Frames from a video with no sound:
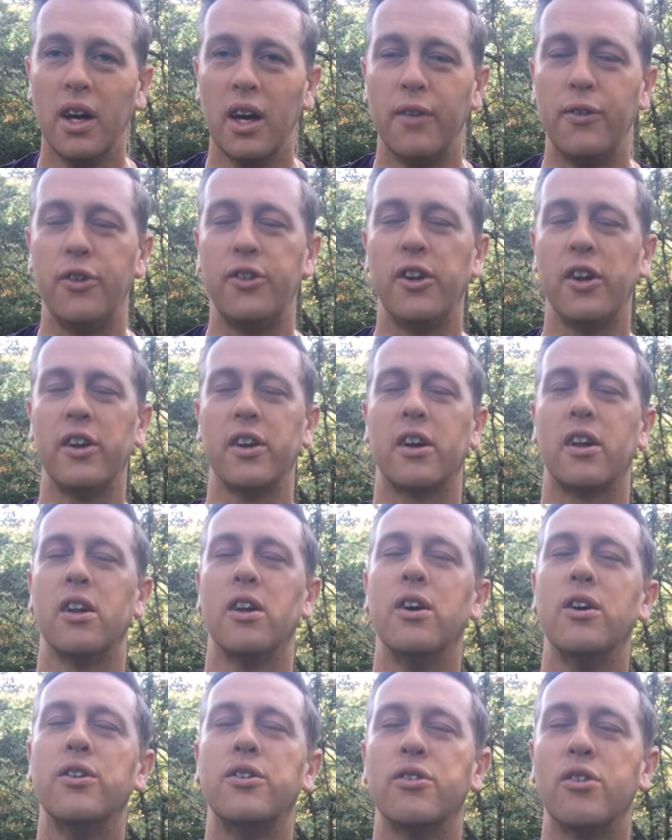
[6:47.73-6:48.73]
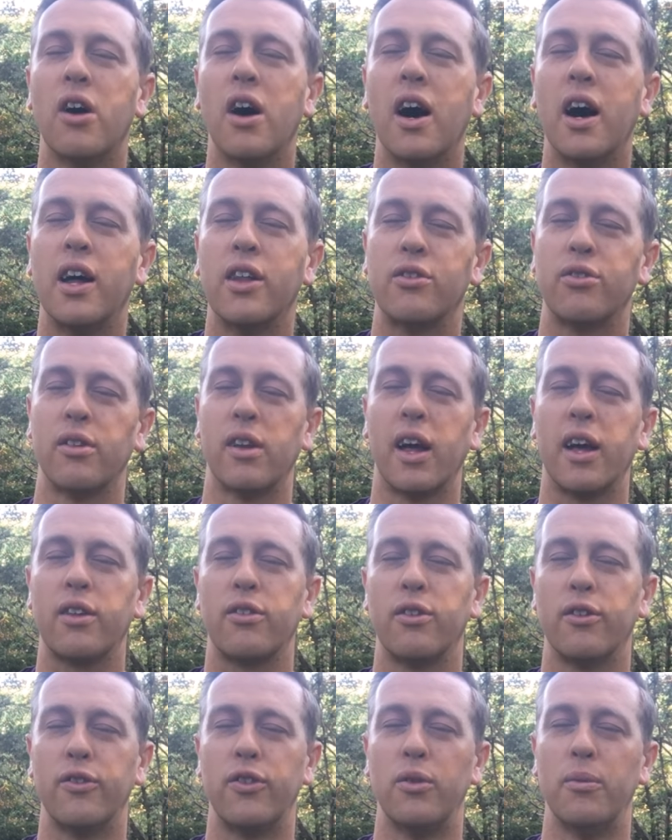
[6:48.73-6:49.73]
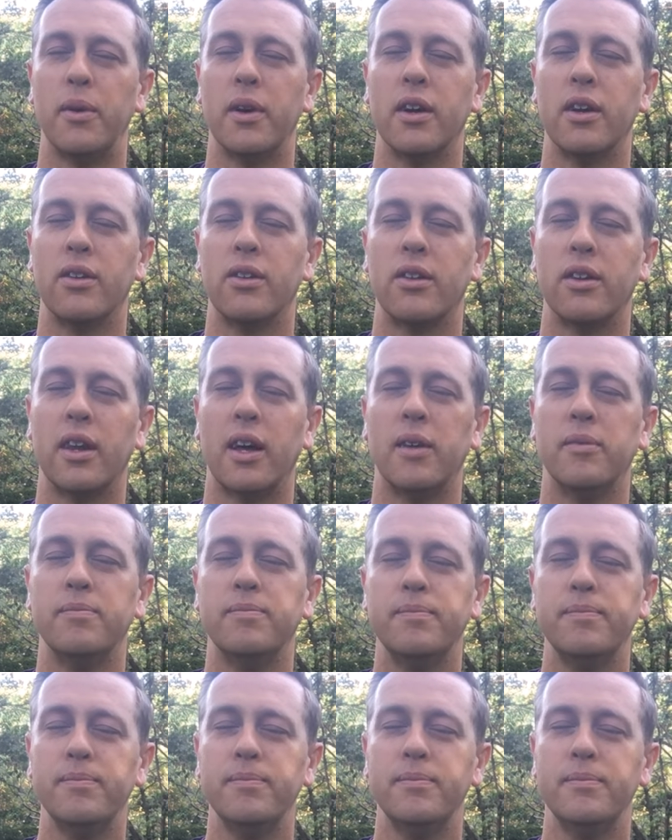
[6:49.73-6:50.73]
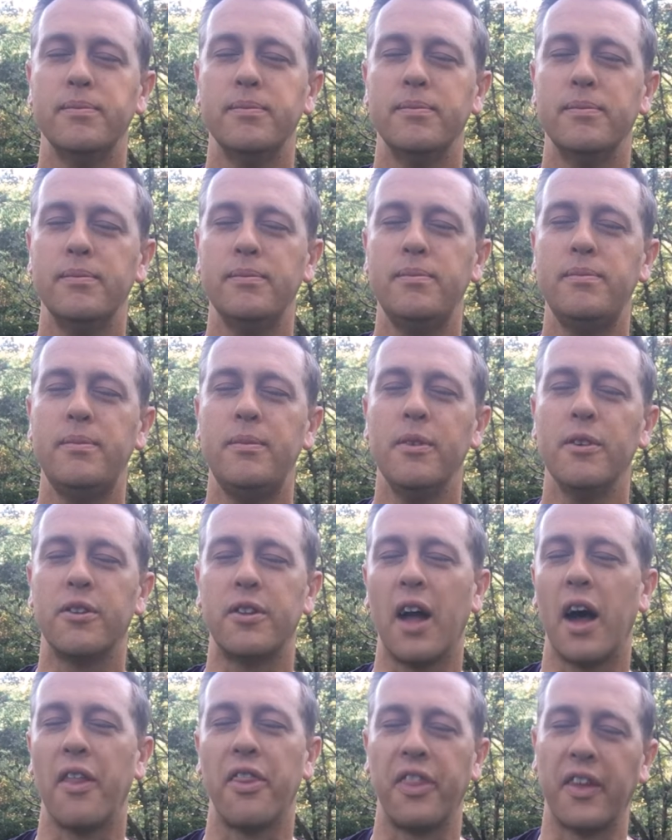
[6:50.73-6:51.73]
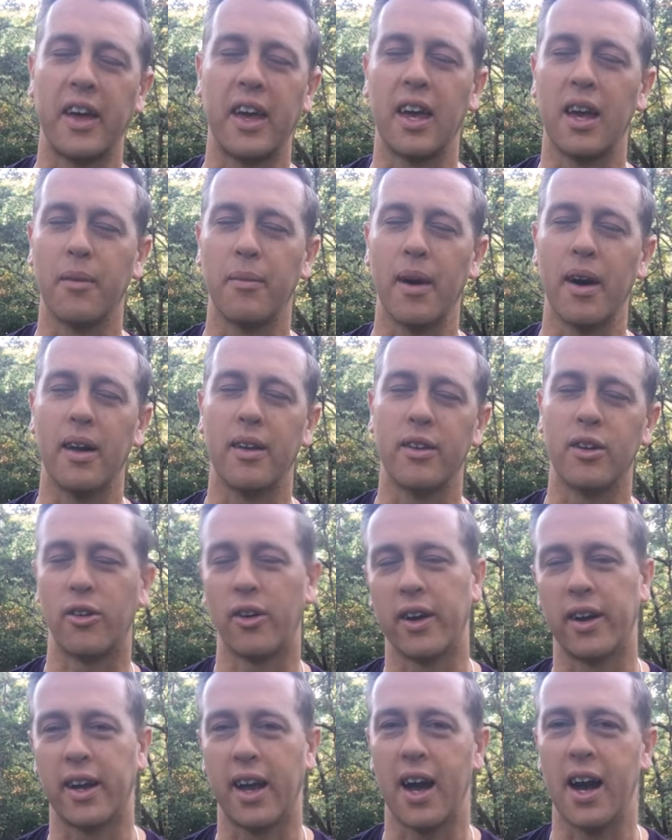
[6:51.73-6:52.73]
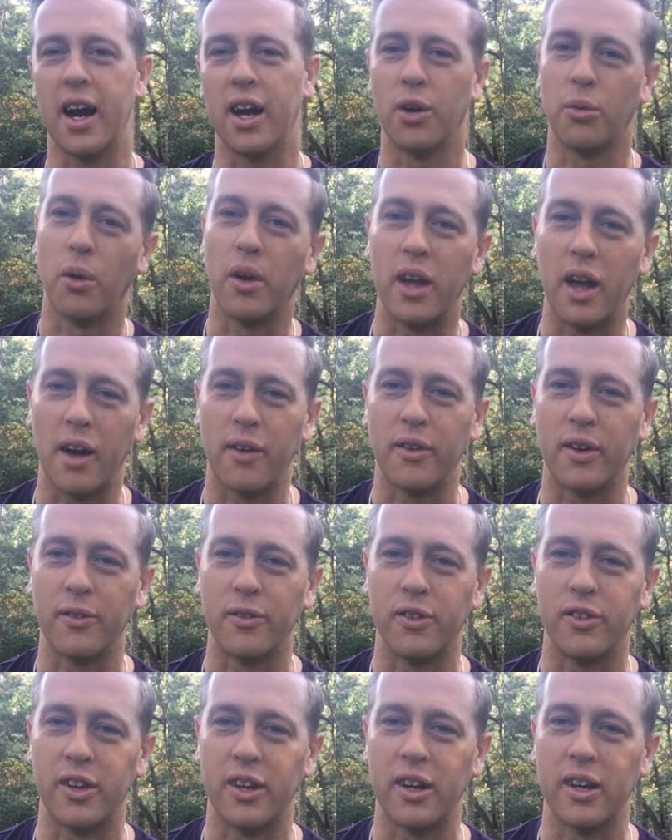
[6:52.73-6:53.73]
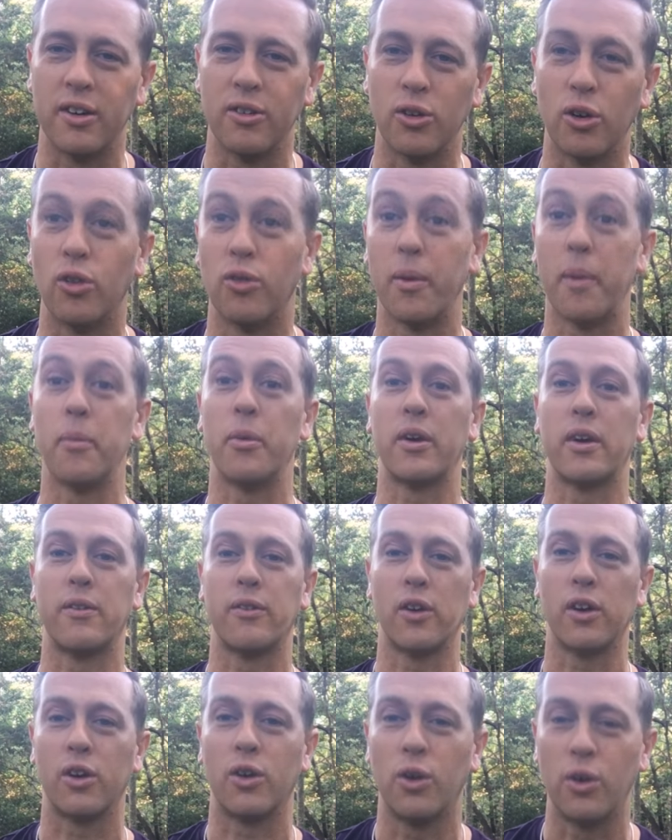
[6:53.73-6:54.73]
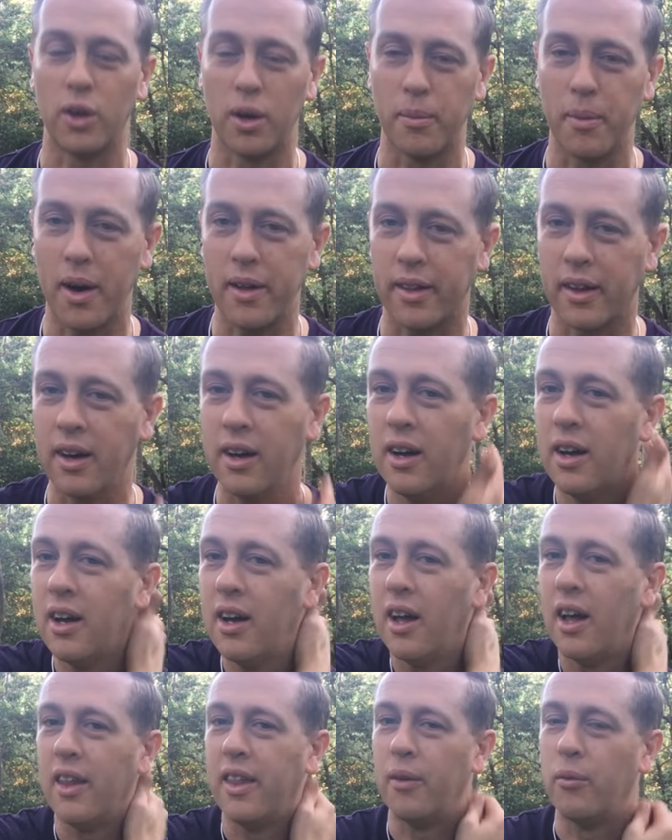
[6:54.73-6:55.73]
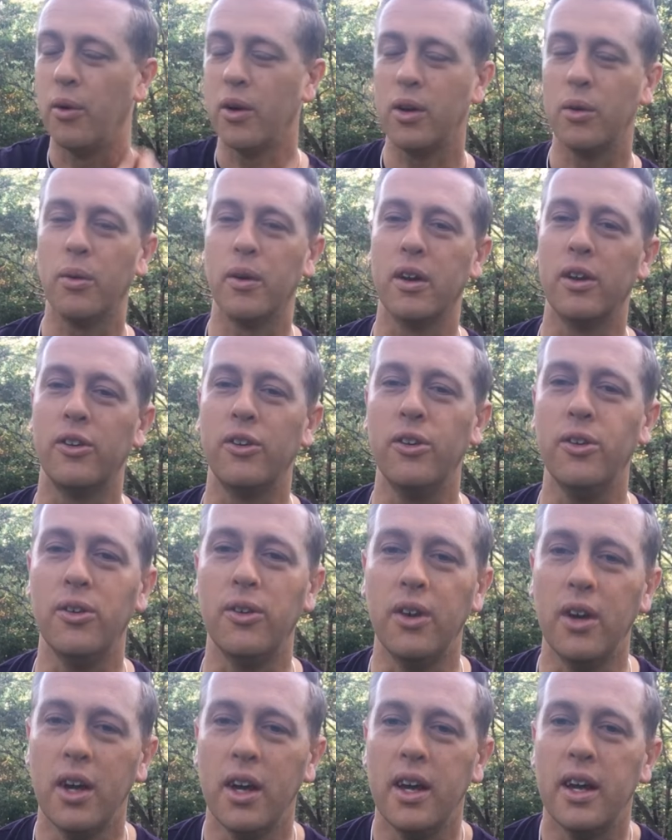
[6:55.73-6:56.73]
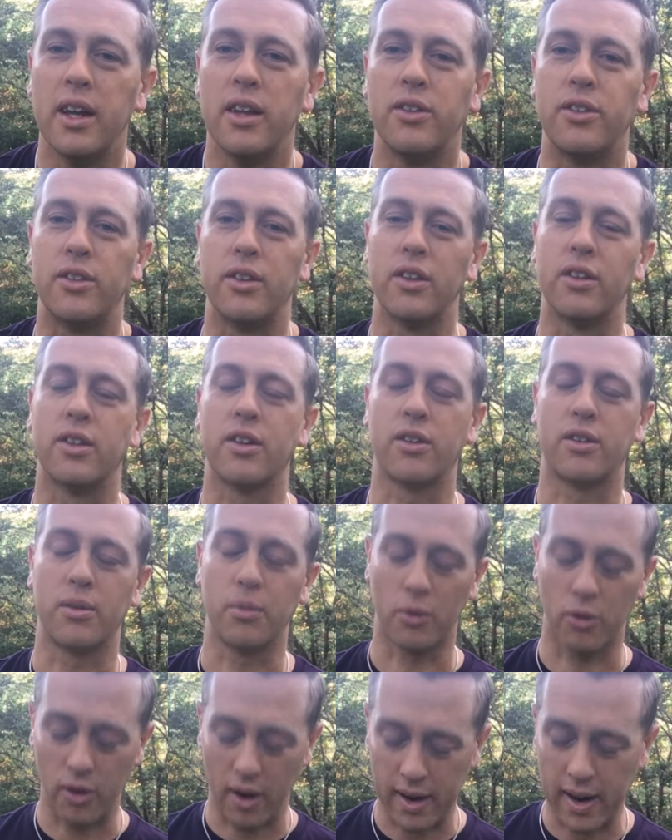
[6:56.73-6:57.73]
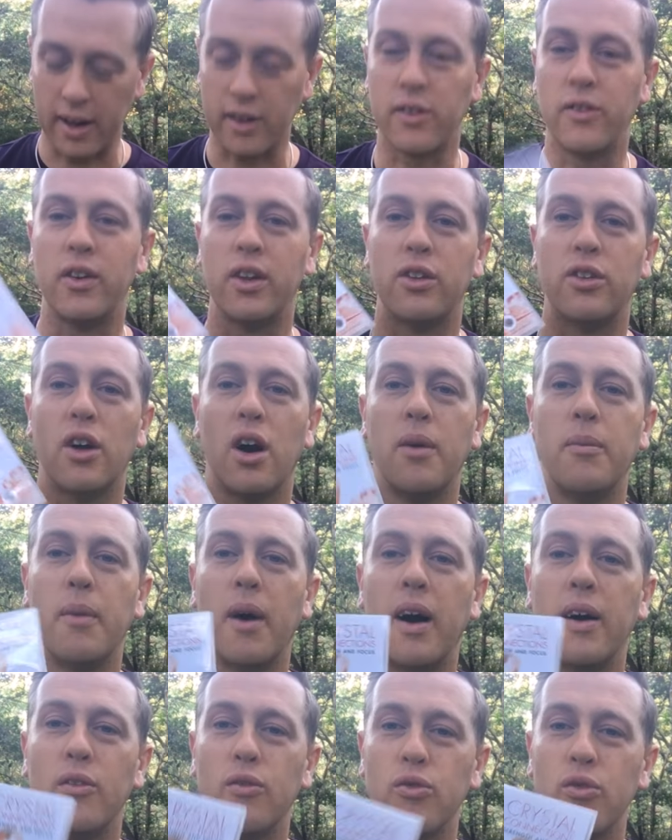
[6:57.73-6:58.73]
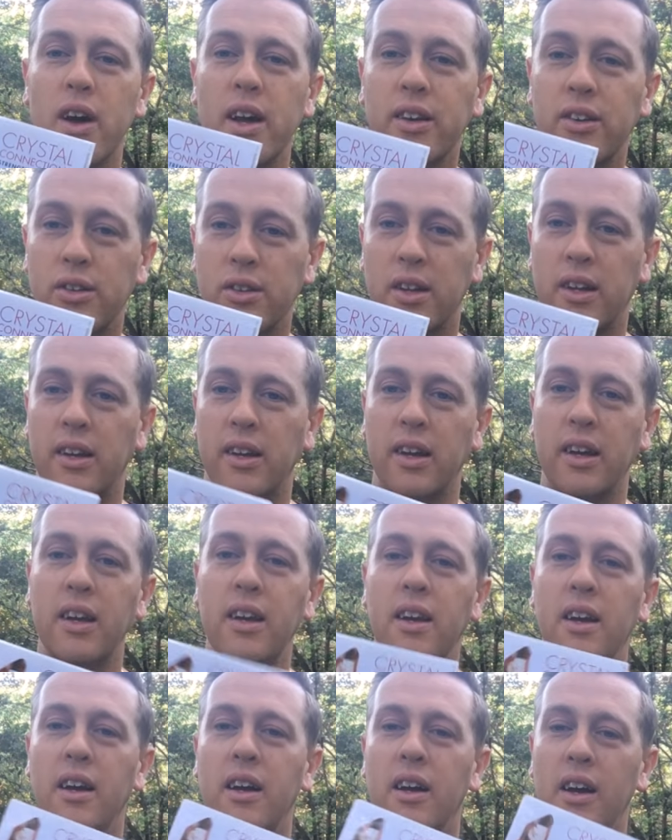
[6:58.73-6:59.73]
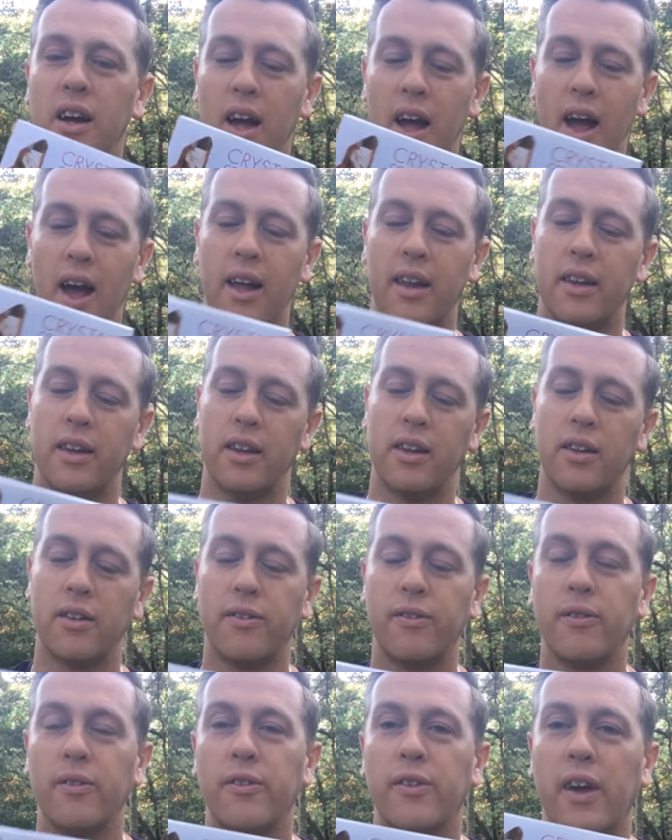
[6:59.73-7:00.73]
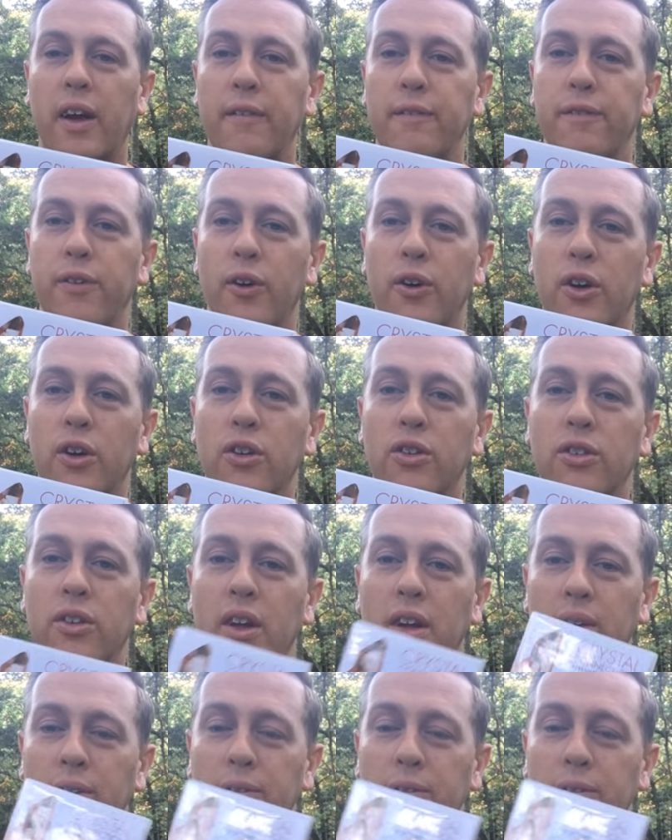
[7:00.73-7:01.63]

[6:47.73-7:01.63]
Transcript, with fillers: If you tend to close your eyes, relax for a few minutes, and then start thinking about the credit card or what you're having for dinner, or remembering you've got to call your mother, then what you want to do is, there's some great activities on my red CD, and the Get Focused